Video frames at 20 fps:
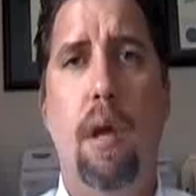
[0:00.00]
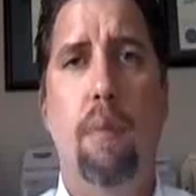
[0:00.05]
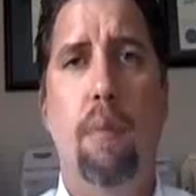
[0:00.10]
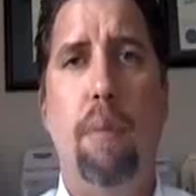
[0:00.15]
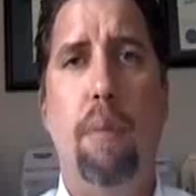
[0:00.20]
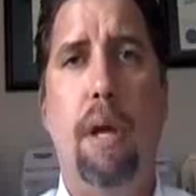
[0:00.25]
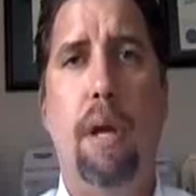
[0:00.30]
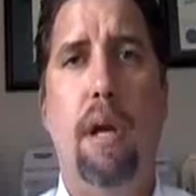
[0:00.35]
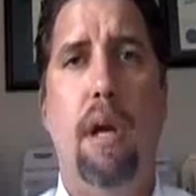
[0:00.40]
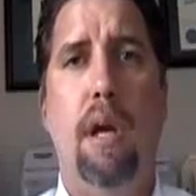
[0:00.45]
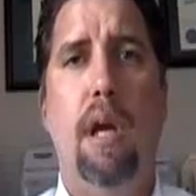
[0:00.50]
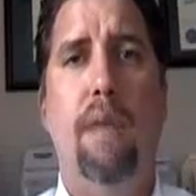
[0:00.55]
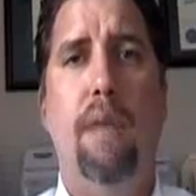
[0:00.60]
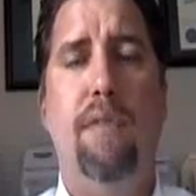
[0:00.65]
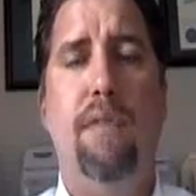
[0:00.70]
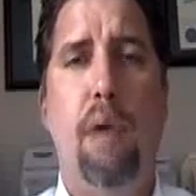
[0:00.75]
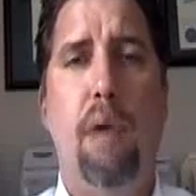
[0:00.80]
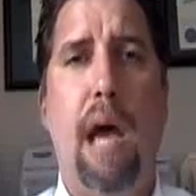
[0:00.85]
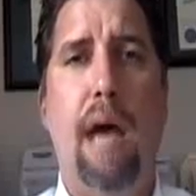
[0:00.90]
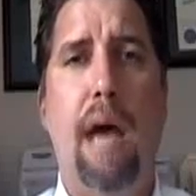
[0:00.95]
But if
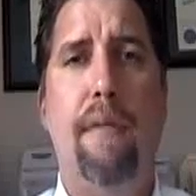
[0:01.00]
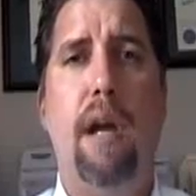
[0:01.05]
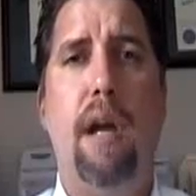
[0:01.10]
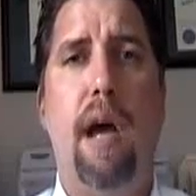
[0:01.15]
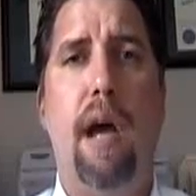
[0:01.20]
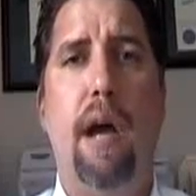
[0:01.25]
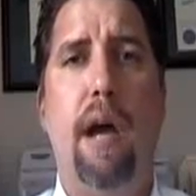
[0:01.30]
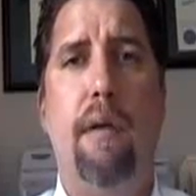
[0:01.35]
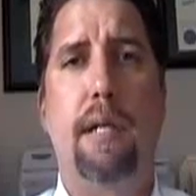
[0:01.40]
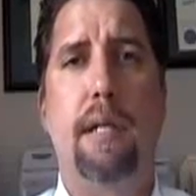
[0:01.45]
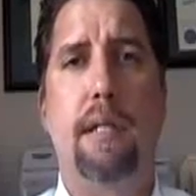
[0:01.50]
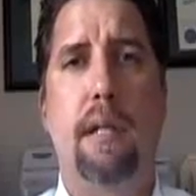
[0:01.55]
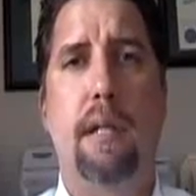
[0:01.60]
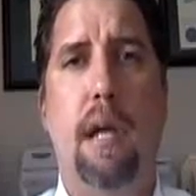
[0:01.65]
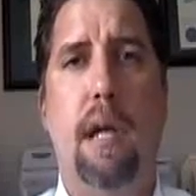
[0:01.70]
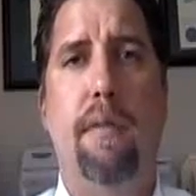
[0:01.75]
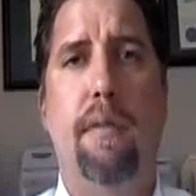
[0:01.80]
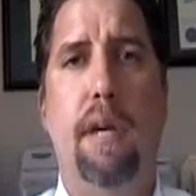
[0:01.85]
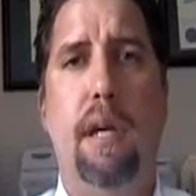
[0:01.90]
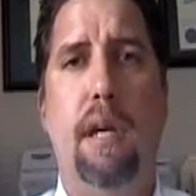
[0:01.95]
you have an IRS
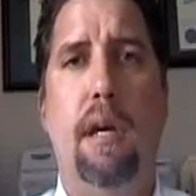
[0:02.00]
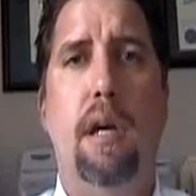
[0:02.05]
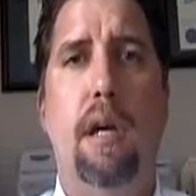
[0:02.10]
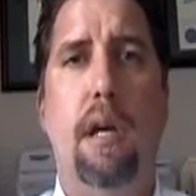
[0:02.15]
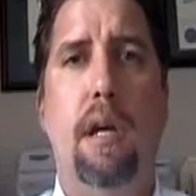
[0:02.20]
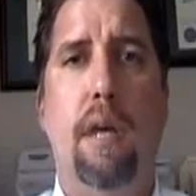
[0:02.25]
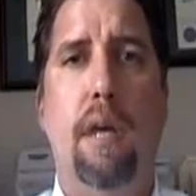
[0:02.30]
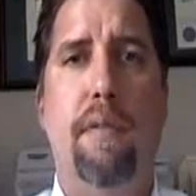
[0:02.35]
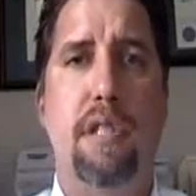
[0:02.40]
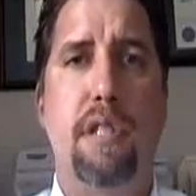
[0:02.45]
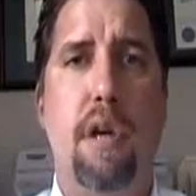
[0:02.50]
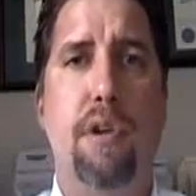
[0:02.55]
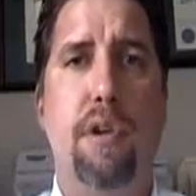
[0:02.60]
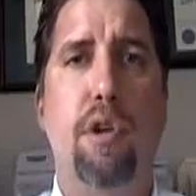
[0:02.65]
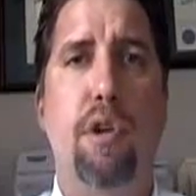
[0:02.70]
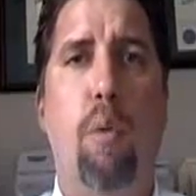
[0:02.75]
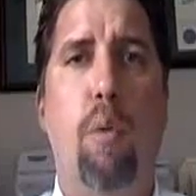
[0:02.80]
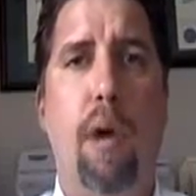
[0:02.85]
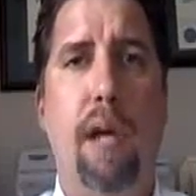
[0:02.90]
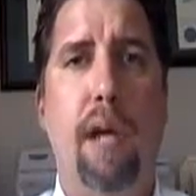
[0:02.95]
levy, if it's on
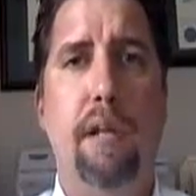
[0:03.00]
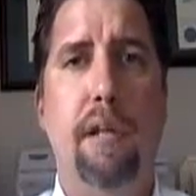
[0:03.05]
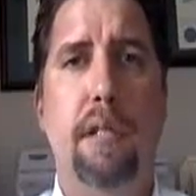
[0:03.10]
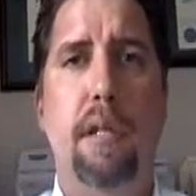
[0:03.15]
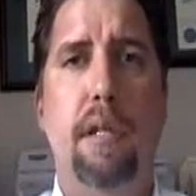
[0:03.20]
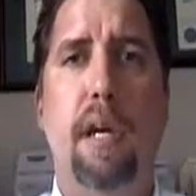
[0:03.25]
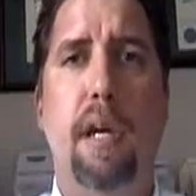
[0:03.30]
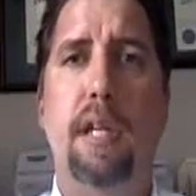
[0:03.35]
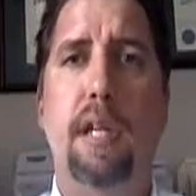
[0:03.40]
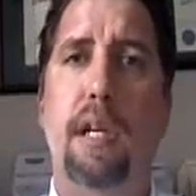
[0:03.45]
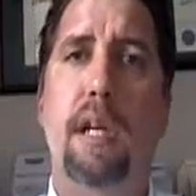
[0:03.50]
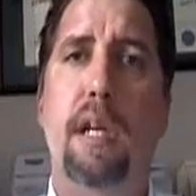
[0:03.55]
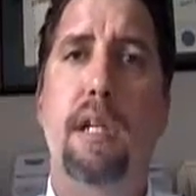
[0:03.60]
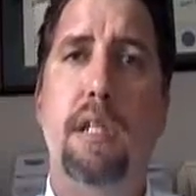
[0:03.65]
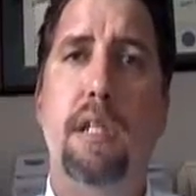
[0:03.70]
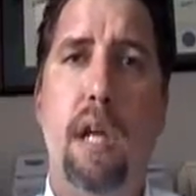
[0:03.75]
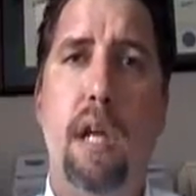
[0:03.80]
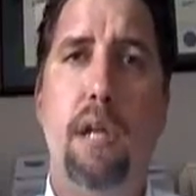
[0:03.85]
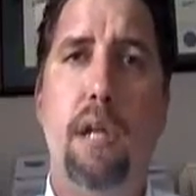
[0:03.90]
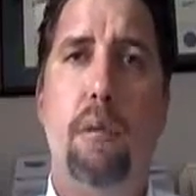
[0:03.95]
your wages, it's a
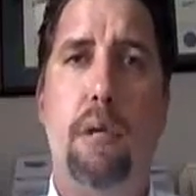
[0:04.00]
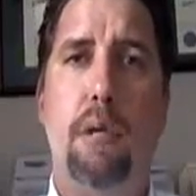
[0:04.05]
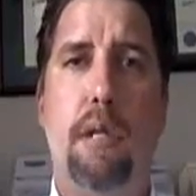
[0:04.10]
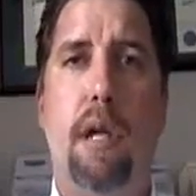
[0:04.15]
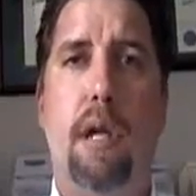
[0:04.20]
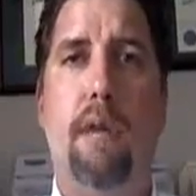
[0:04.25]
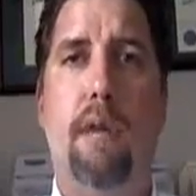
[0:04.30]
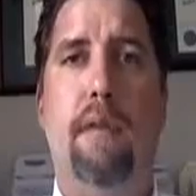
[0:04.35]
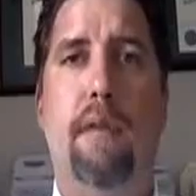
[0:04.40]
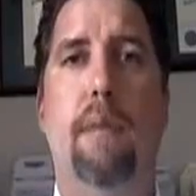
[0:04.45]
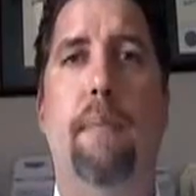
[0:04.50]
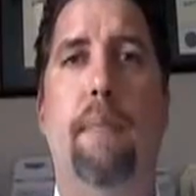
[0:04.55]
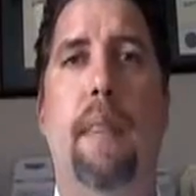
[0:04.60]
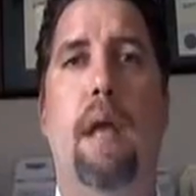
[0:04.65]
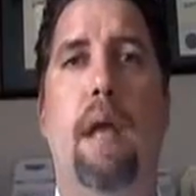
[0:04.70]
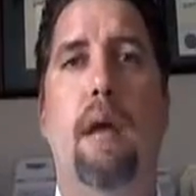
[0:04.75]
continuous levy.